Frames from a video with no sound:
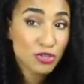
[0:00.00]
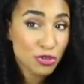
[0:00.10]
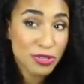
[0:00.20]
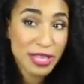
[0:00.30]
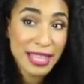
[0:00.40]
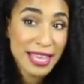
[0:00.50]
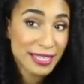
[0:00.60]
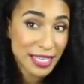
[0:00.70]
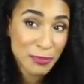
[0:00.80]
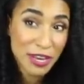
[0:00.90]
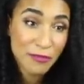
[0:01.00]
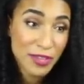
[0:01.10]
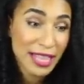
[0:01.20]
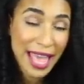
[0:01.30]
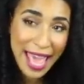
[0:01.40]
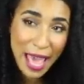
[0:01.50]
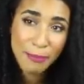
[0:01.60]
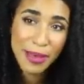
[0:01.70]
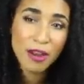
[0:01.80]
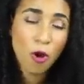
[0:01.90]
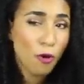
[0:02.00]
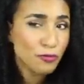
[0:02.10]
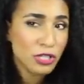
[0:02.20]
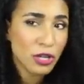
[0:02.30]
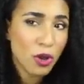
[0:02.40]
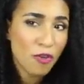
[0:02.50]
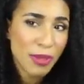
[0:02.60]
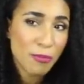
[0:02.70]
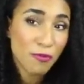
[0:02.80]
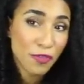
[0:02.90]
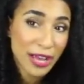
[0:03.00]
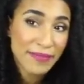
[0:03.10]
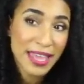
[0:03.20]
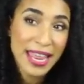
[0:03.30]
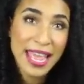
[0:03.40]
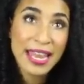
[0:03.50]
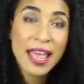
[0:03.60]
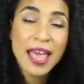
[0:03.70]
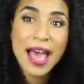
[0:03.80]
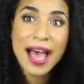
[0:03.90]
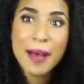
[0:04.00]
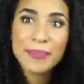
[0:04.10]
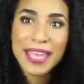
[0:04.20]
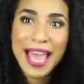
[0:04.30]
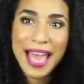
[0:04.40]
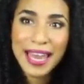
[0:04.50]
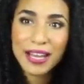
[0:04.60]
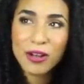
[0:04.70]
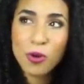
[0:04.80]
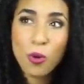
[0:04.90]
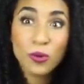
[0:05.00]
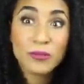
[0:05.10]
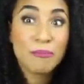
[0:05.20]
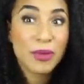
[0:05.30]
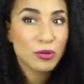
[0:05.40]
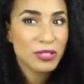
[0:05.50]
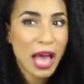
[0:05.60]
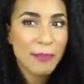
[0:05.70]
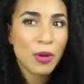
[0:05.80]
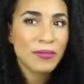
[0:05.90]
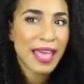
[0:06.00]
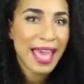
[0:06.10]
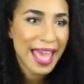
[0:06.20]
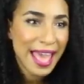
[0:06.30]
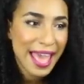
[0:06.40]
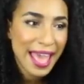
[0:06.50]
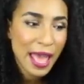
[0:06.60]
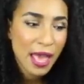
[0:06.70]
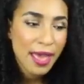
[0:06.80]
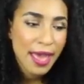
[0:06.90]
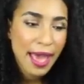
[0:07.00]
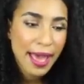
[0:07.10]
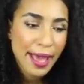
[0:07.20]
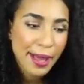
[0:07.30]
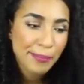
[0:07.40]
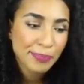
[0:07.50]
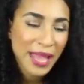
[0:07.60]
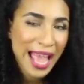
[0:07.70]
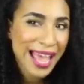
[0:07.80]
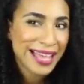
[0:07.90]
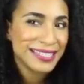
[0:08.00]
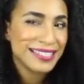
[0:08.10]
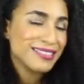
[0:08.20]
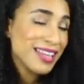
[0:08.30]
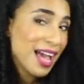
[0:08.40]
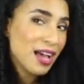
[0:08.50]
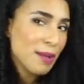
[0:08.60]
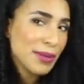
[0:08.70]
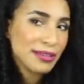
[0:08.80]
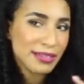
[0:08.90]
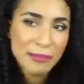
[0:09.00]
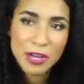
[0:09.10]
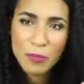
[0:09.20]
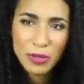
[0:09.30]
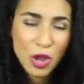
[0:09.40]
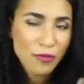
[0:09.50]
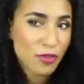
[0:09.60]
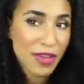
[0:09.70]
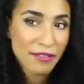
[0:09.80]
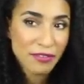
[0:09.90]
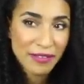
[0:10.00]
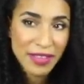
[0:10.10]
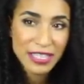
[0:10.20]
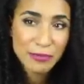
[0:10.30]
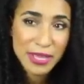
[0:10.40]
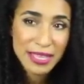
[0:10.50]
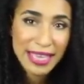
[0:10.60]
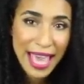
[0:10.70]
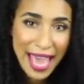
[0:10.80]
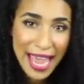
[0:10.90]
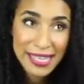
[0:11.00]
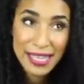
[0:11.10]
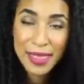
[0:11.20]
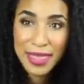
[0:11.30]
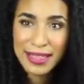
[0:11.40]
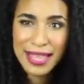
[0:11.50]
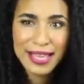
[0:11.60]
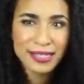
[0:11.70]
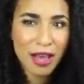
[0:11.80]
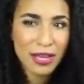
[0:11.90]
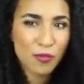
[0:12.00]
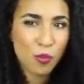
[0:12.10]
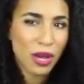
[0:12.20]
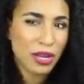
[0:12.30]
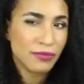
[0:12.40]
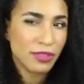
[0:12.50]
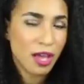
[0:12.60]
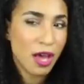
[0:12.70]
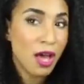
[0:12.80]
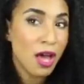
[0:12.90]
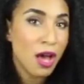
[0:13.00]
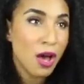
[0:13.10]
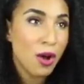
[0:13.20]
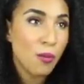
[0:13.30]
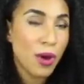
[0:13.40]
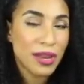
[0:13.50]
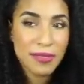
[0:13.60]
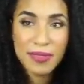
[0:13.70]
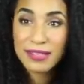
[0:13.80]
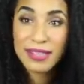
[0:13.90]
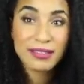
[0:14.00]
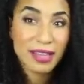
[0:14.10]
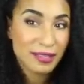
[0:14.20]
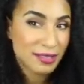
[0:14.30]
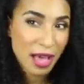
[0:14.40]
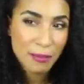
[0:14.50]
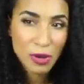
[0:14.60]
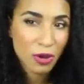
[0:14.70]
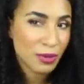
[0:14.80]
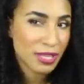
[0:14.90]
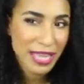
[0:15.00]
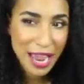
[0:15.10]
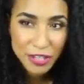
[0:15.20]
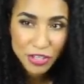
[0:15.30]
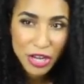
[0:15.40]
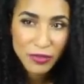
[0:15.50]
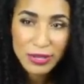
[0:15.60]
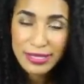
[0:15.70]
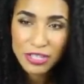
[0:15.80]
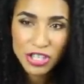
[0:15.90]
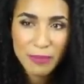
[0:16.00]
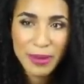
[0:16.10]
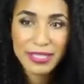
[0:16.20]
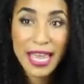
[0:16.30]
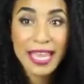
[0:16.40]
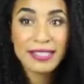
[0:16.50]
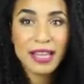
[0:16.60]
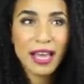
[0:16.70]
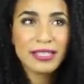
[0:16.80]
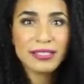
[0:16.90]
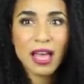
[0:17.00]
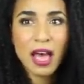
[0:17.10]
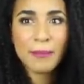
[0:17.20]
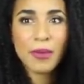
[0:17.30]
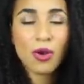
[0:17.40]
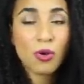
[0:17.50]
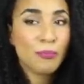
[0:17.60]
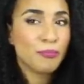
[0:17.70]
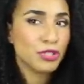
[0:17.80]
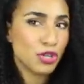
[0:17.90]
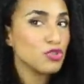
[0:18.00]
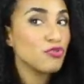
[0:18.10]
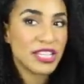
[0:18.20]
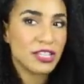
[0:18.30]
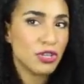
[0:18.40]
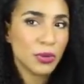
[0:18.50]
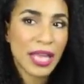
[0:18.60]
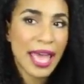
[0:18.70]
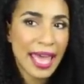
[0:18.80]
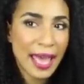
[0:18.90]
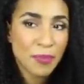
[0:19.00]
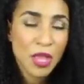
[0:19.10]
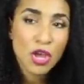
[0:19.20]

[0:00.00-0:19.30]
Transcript: true, that it does benefit the hair, but often a lot of people find that it can cause build-up on the hair. And yeah, I mean, let me know below if you've ever found that to be the case. I think that is kind of one of the things that does come along with the territory of using shea butter. It does produce residue on the hair.